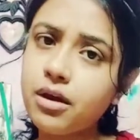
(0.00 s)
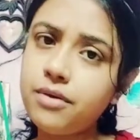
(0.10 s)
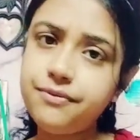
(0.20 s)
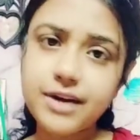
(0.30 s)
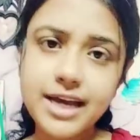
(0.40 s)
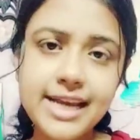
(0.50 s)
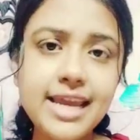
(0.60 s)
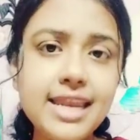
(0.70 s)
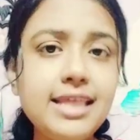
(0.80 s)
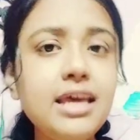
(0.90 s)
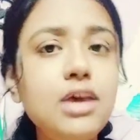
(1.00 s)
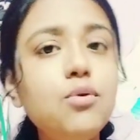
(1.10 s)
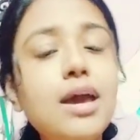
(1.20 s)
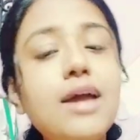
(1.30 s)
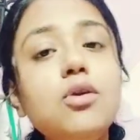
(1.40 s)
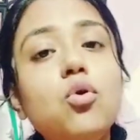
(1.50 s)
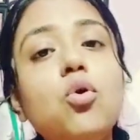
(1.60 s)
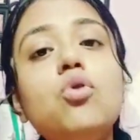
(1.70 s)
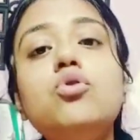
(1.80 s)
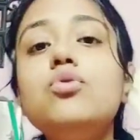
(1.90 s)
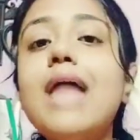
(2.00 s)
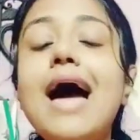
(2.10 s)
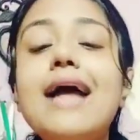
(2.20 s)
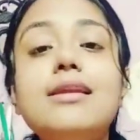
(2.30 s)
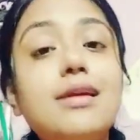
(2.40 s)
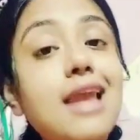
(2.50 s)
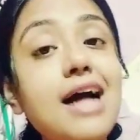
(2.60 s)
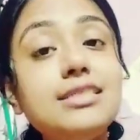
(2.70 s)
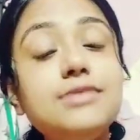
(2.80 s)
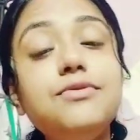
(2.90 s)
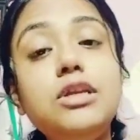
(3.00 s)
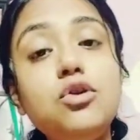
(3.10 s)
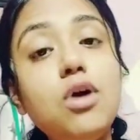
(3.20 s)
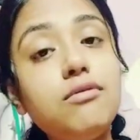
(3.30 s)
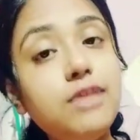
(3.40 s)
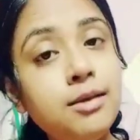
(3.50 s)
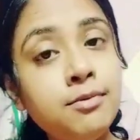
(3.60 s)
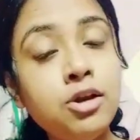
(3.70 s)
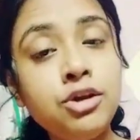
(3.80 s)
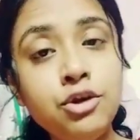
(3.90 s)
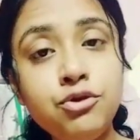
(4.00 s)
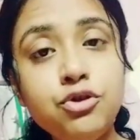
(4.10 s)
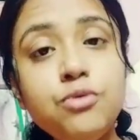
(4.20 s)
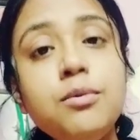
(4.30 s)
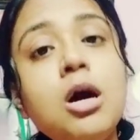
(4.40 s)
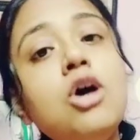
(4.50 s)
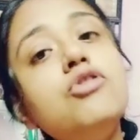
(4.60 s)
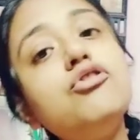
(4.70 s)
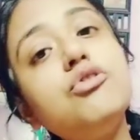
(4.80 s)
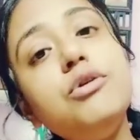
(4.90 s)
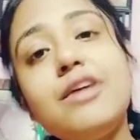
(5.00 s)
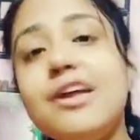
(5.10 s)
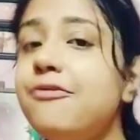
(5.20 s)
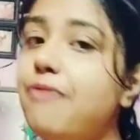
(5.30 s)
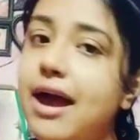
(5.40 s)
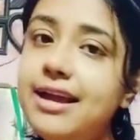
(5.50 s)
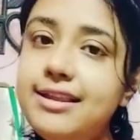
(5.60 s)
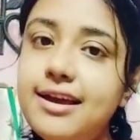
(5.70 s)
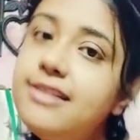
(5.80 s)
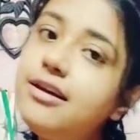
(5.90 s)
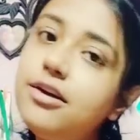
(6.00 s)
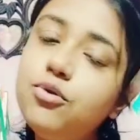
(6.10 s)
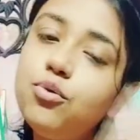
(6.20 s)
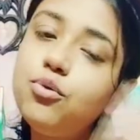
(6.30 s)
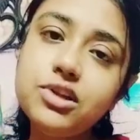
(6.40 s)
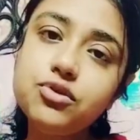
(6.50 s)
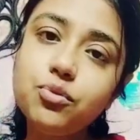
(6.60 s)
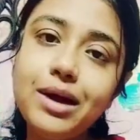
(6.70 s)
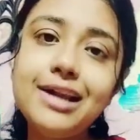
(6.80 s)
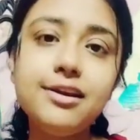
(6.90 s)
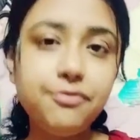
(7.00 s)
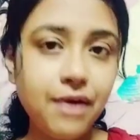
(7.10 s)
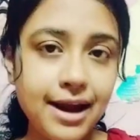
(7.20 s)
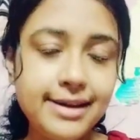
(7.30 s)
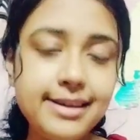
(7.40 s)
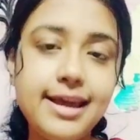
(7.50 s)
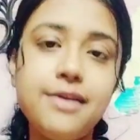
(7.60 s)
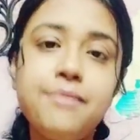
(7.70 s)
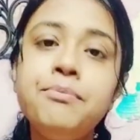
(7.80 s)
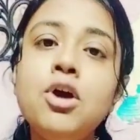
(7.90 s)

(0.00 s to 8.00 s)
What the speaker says: forget anything, you can go to that class video available on YouTube. So you can find there the rule is well defined there.